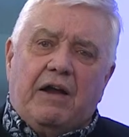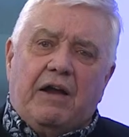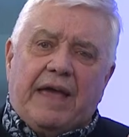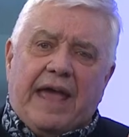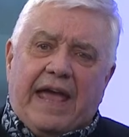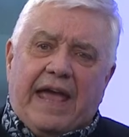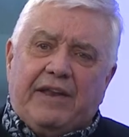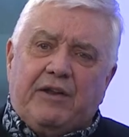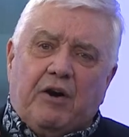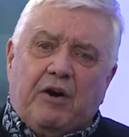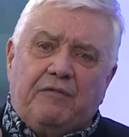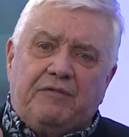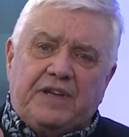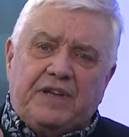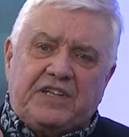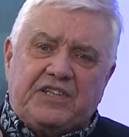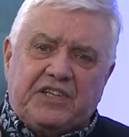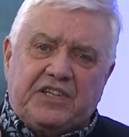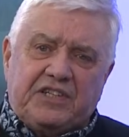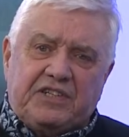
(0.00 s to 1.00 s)
head
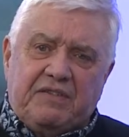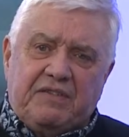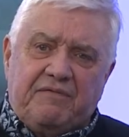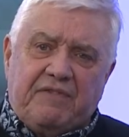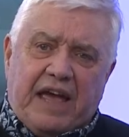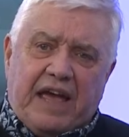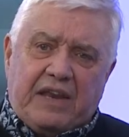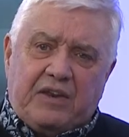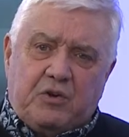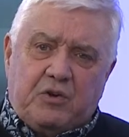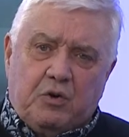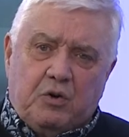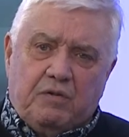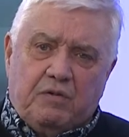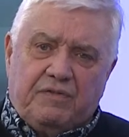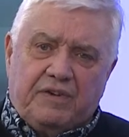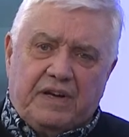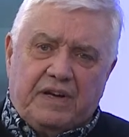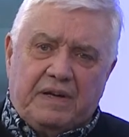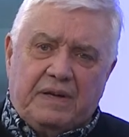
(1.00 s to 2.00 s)
office is in
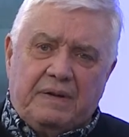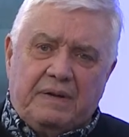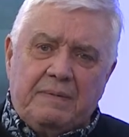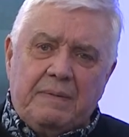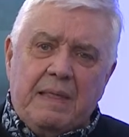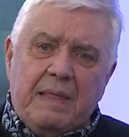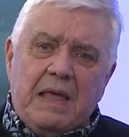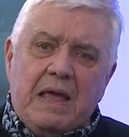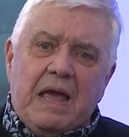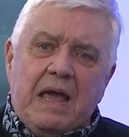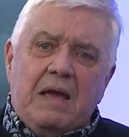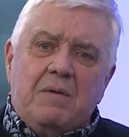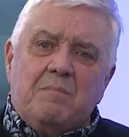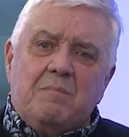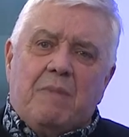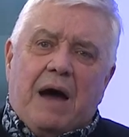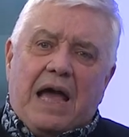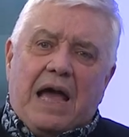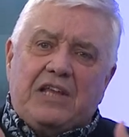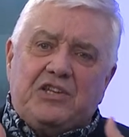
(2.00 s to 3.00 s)
Vancouver.
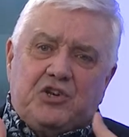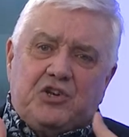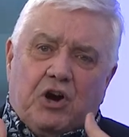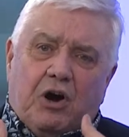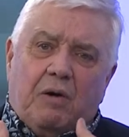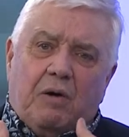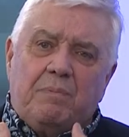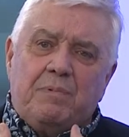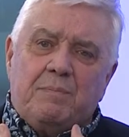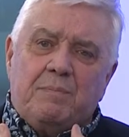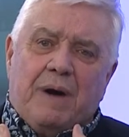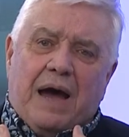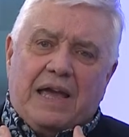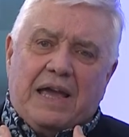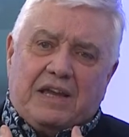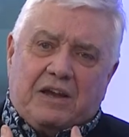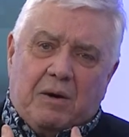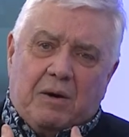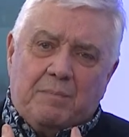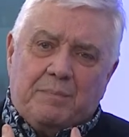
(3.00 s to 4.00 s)
My job, my
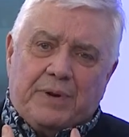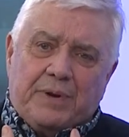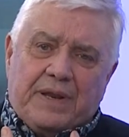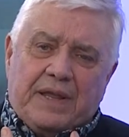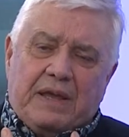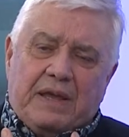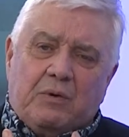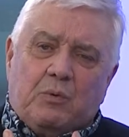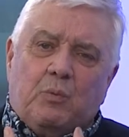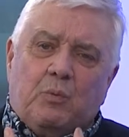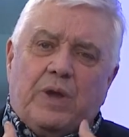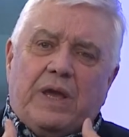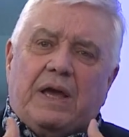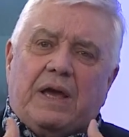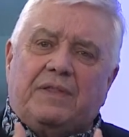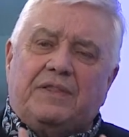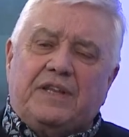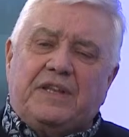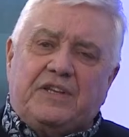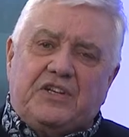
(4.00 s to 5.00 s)
company, we
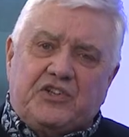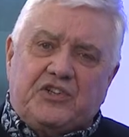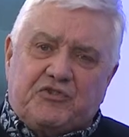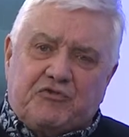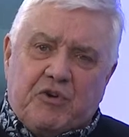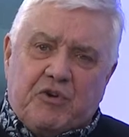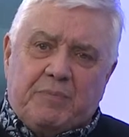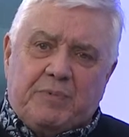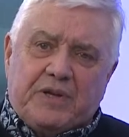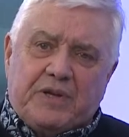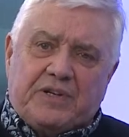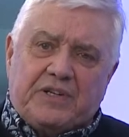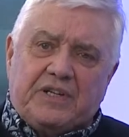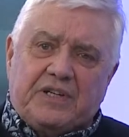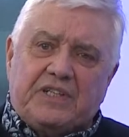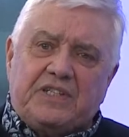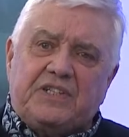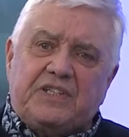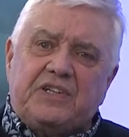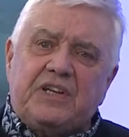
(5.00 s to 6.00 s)
are the
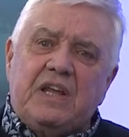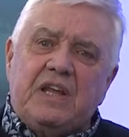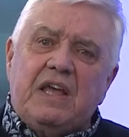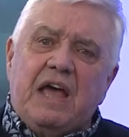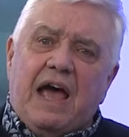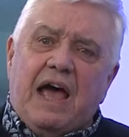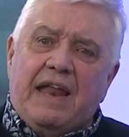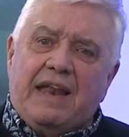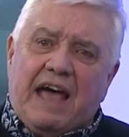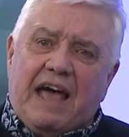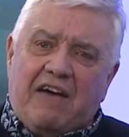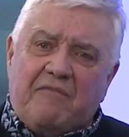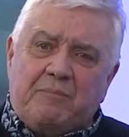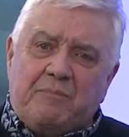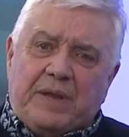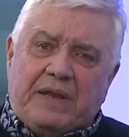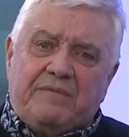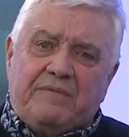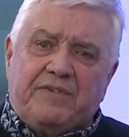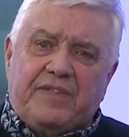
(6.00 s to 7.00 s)
distributors and have
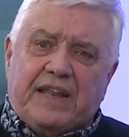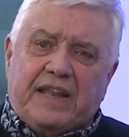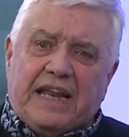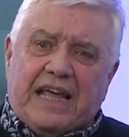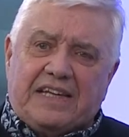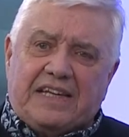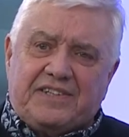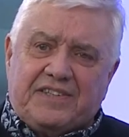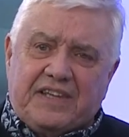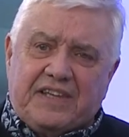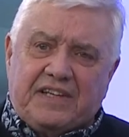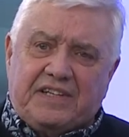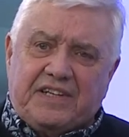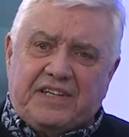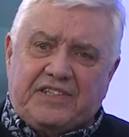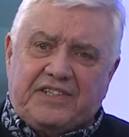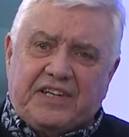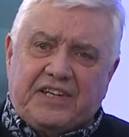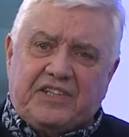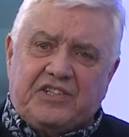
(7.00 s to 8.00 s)
been for the last
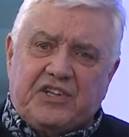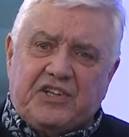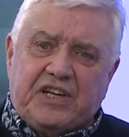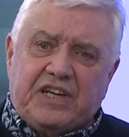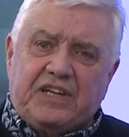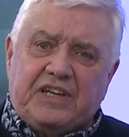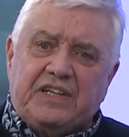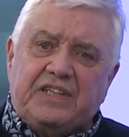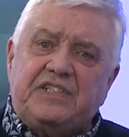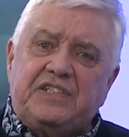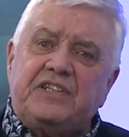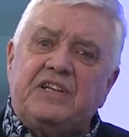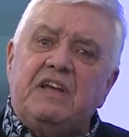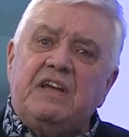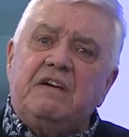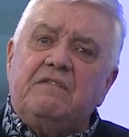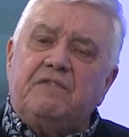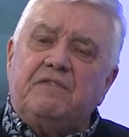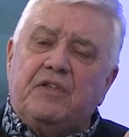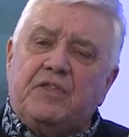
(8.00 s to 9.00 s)
36 years
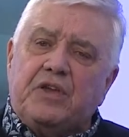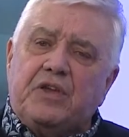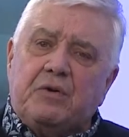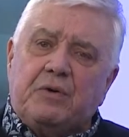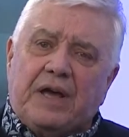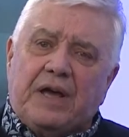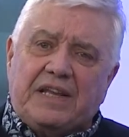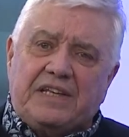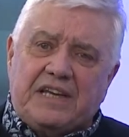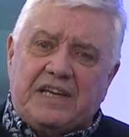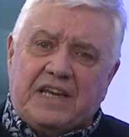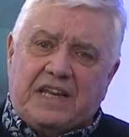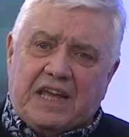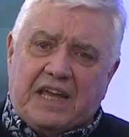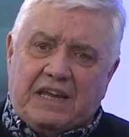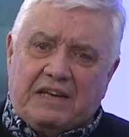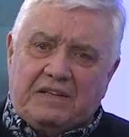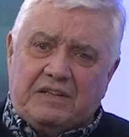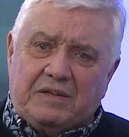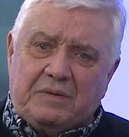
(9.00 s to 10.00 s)
for the United
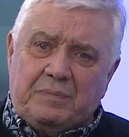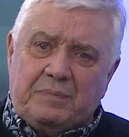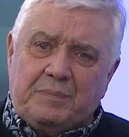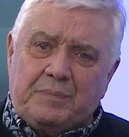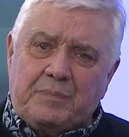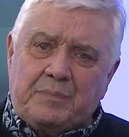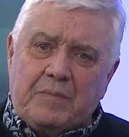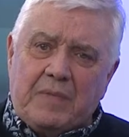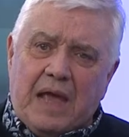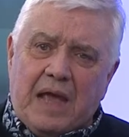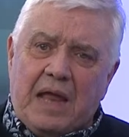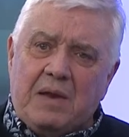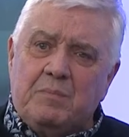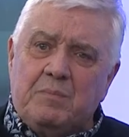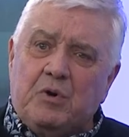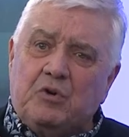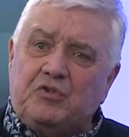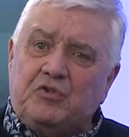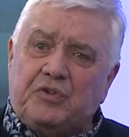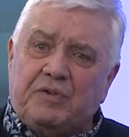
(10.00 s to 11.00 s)
Kingdom and
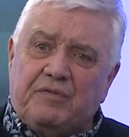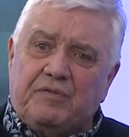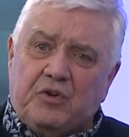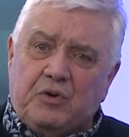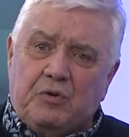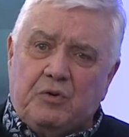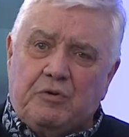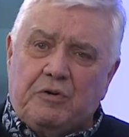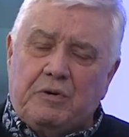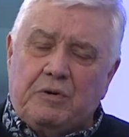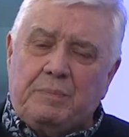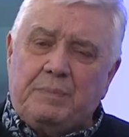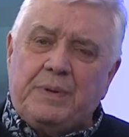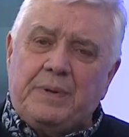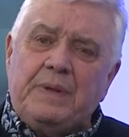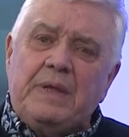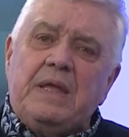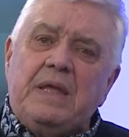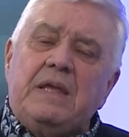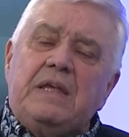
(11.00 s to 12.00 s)
most of Europe.
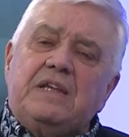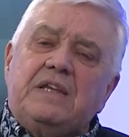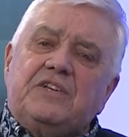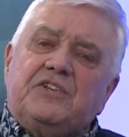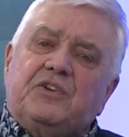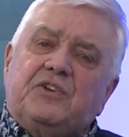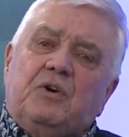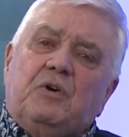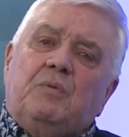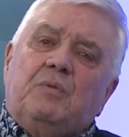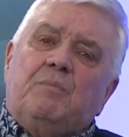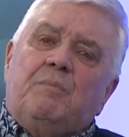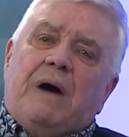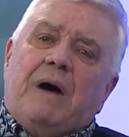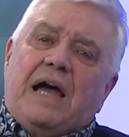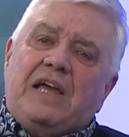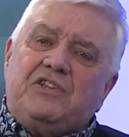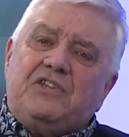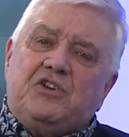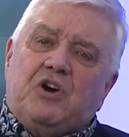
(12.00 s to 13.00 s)
So
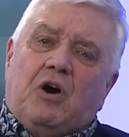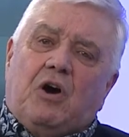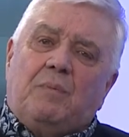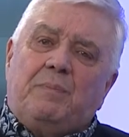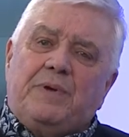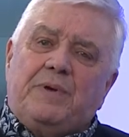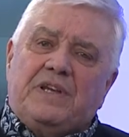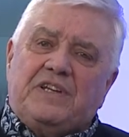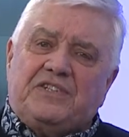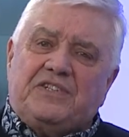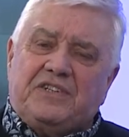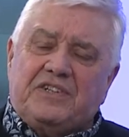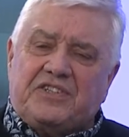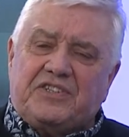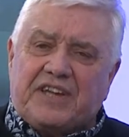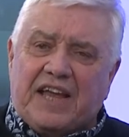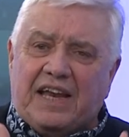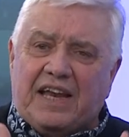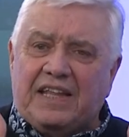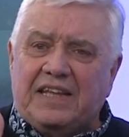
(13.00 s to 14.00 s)
my job is to
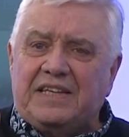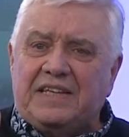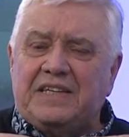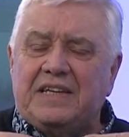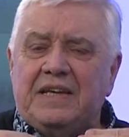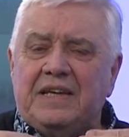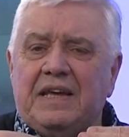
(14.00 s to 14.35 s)
sell it